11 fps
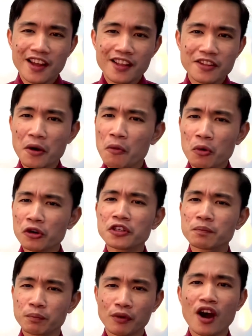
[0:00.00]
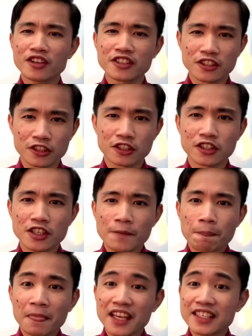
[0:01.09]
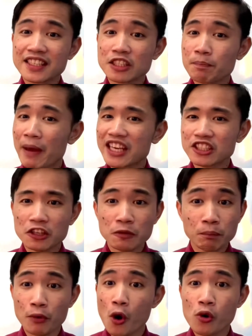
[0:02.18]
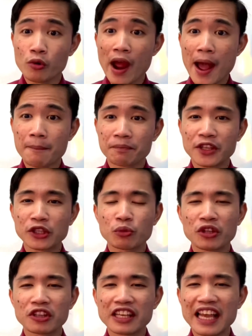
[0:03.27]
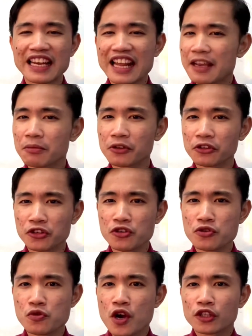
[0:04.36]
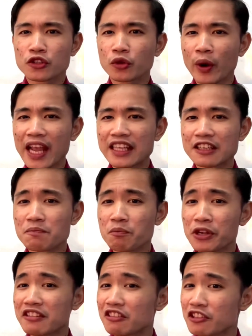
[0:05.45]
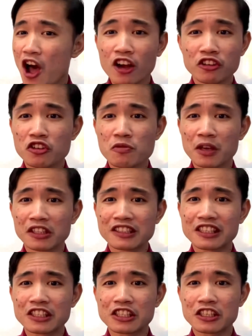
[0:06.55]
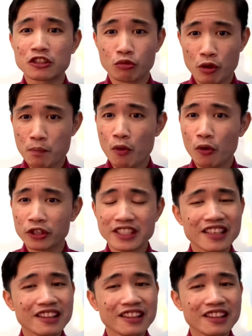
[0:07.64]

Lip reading: Now, a word processor is a special program that will enable you to create and print documents such as reports and